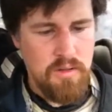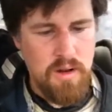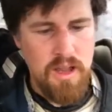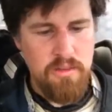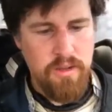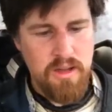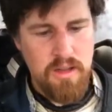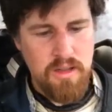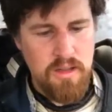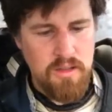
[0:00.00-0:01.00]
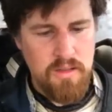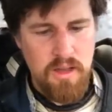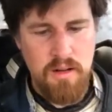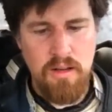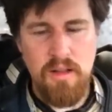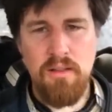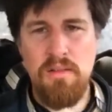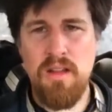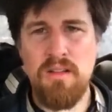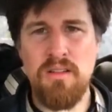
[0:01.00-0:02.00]
grant money. I'd
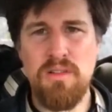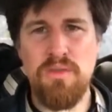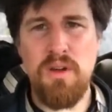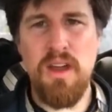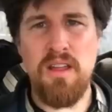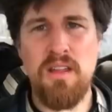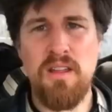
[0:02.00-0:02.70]
rather just have